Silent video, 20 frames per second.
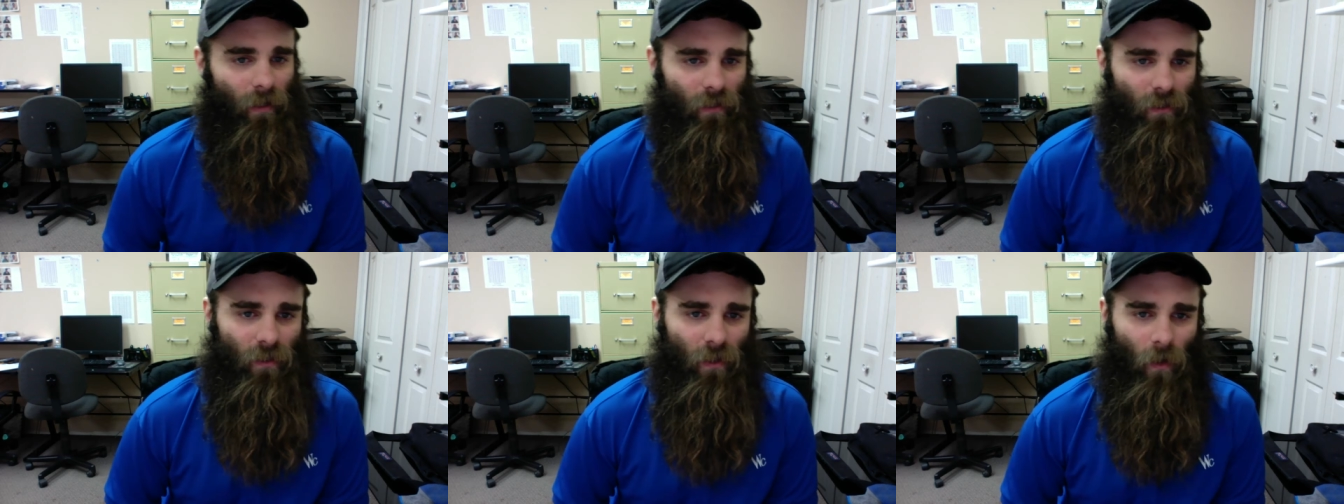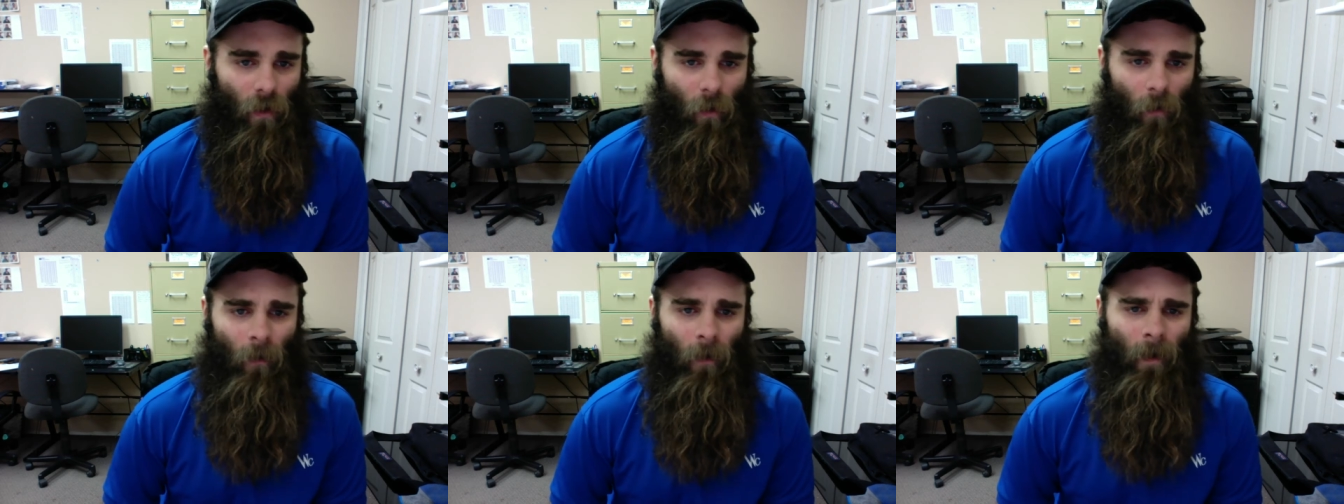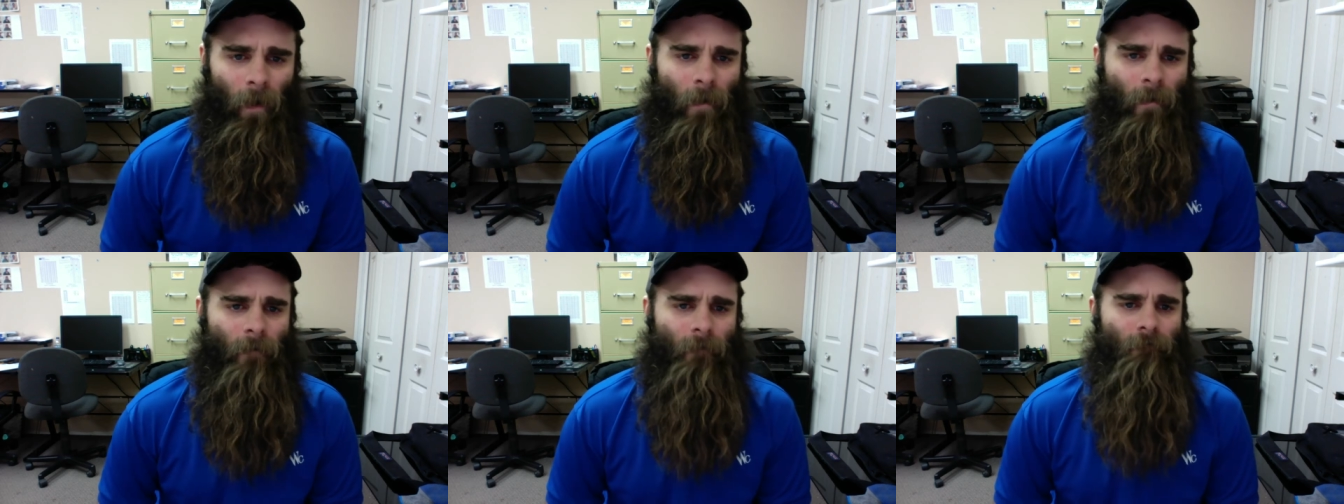So,
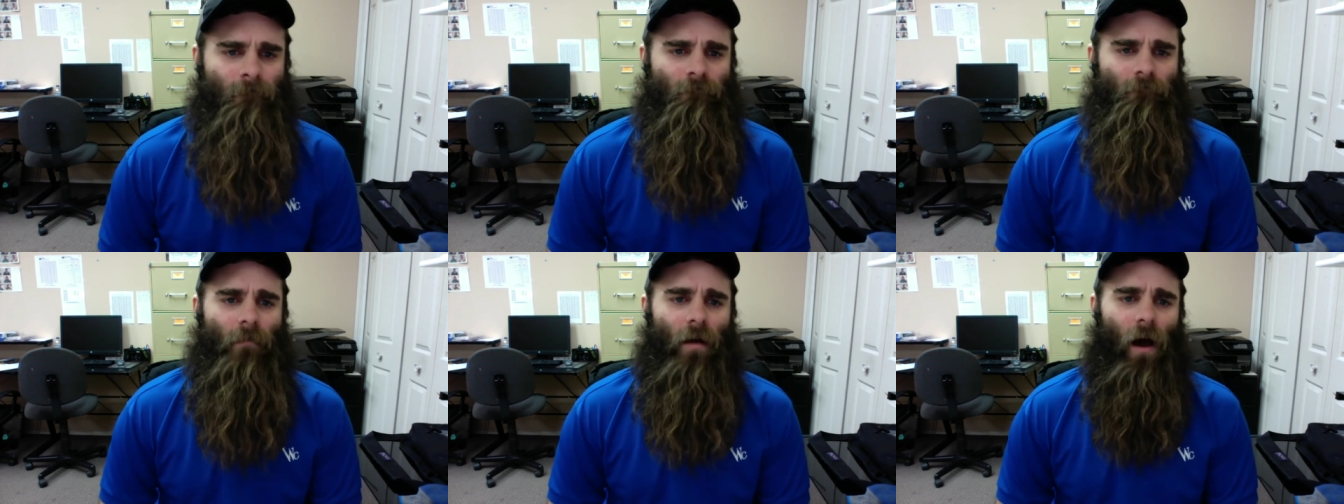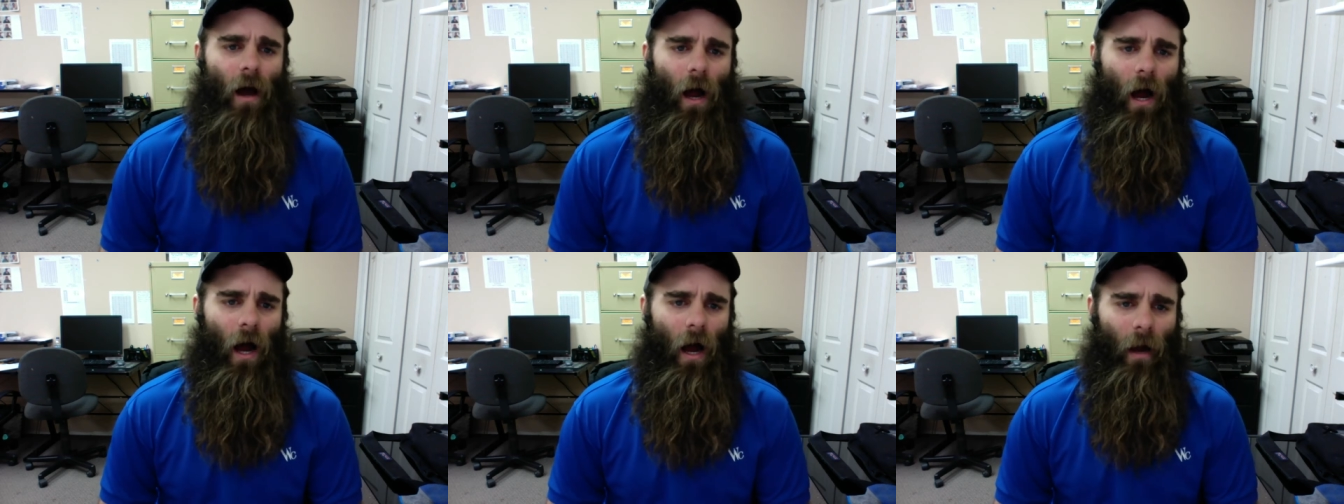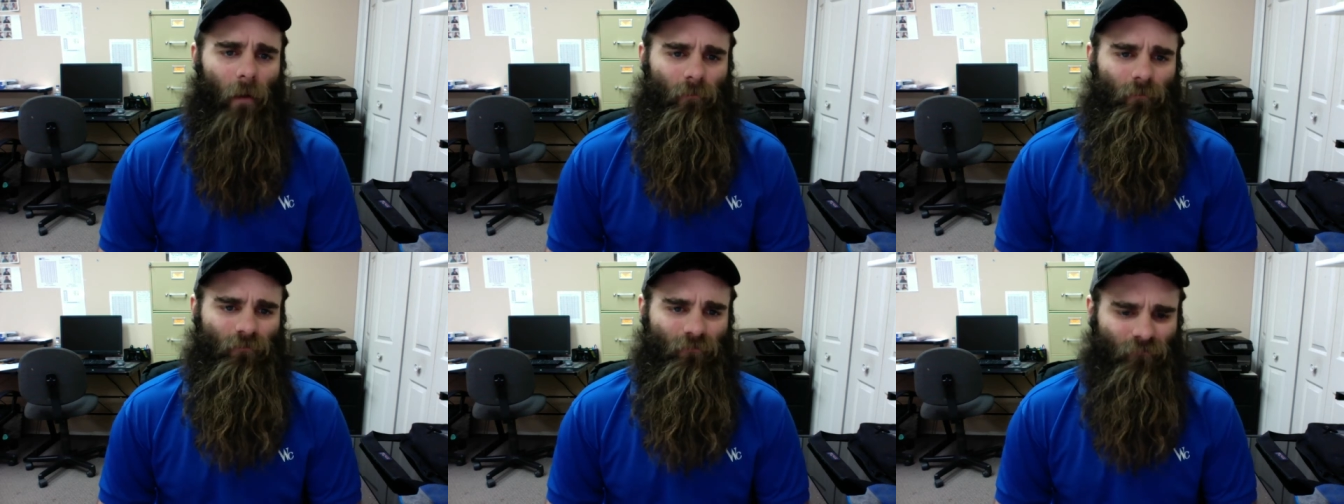
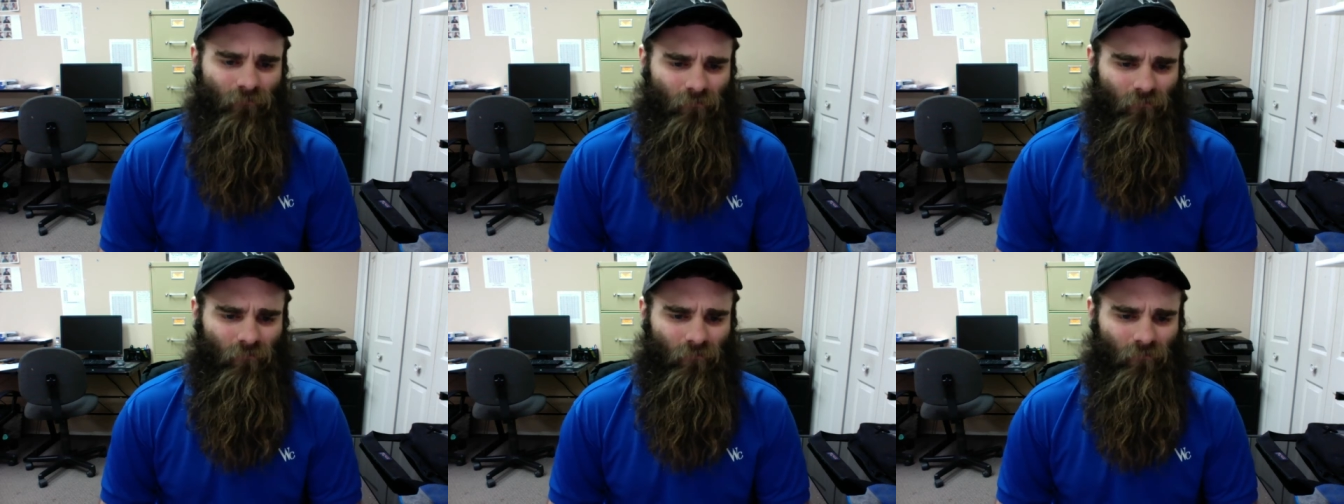and